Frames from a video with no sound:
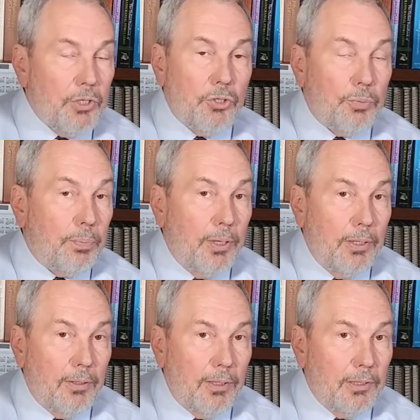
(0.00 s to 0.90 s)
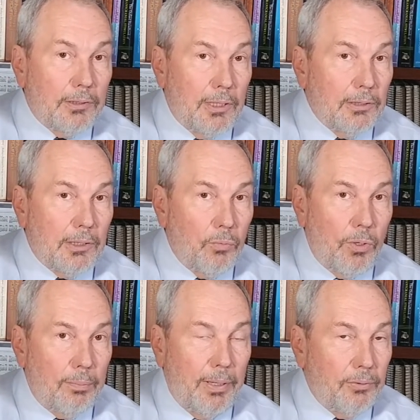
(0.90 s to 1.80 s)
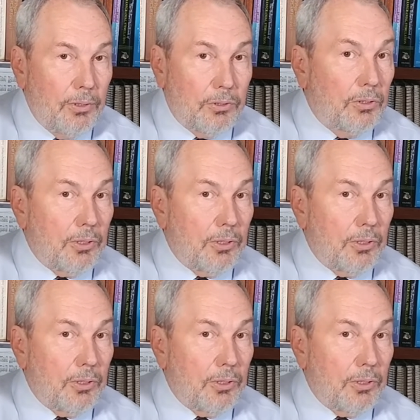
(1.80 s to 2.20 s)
patients bring in things and they say, what about this?